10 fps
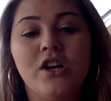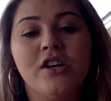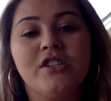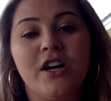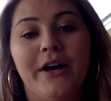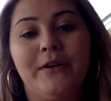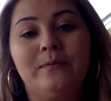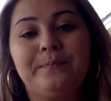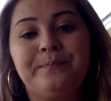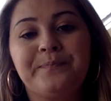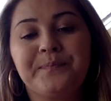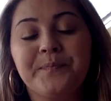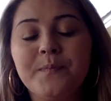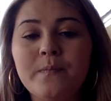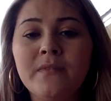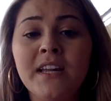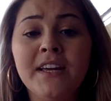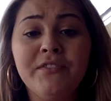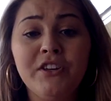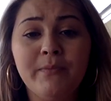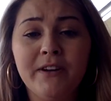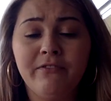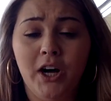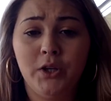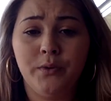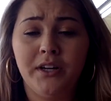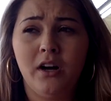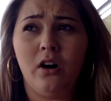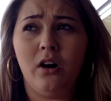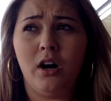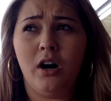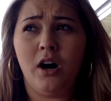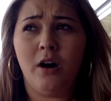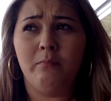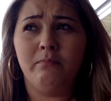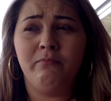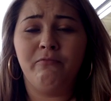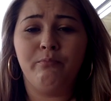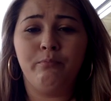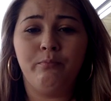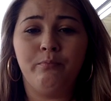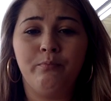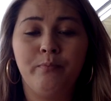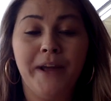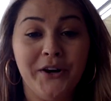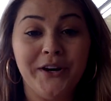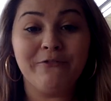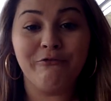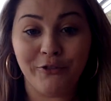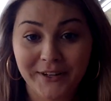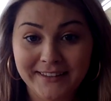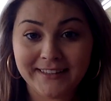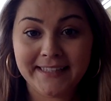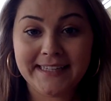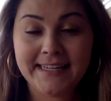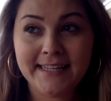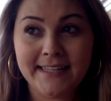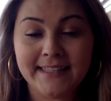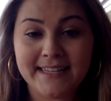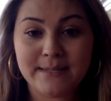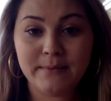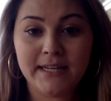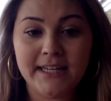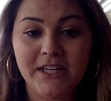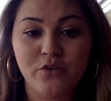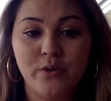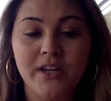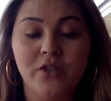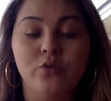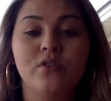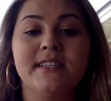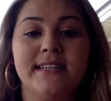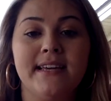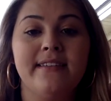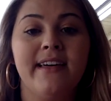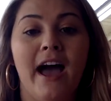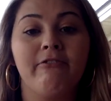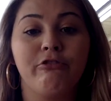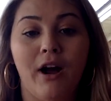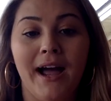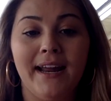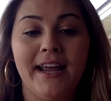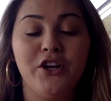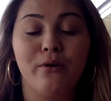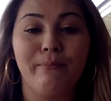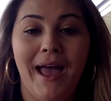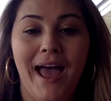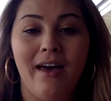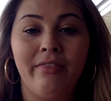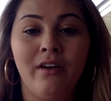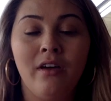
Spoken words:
So if you've been following our parent-friendly lesson plan each week, you'll see that Friday your math